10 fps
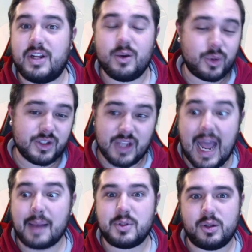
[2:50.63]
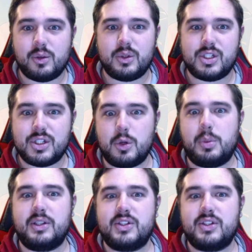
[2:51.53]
It was absolutely stupid.